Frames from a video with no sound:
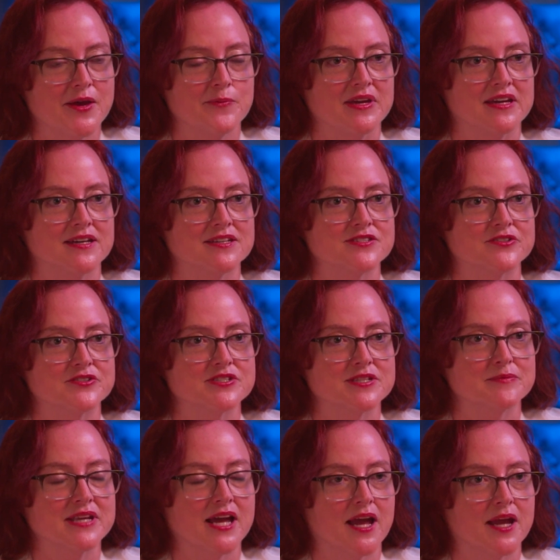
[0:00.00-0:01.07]
because there's
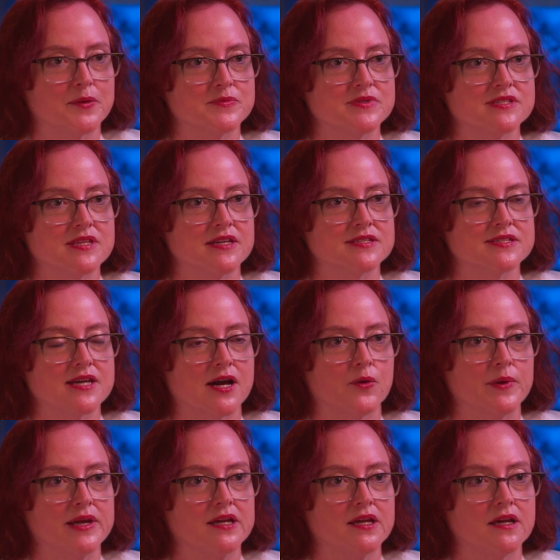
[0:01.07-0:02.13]
sometimes things that
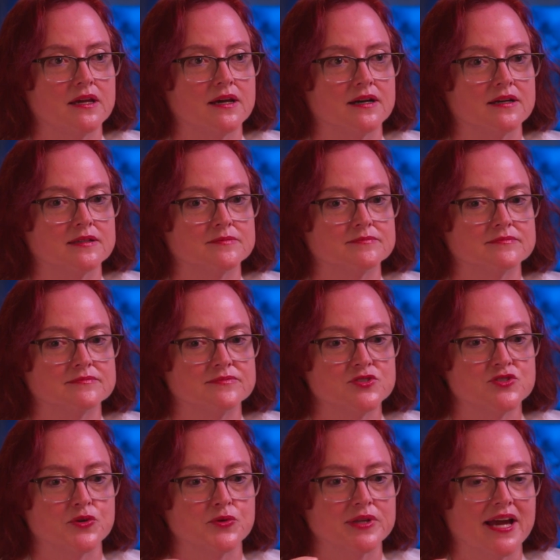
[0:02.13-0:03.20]
we
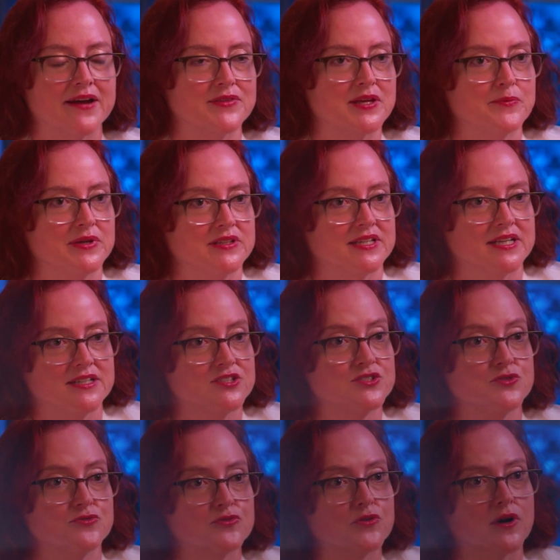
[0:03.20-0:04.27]
don't have the ability to
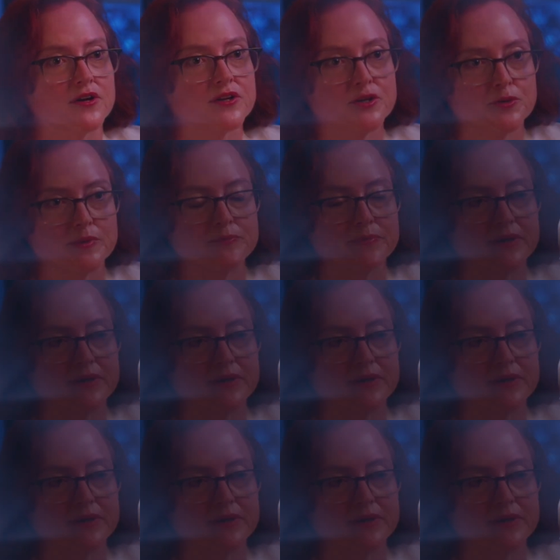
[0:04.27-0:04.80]
do for our human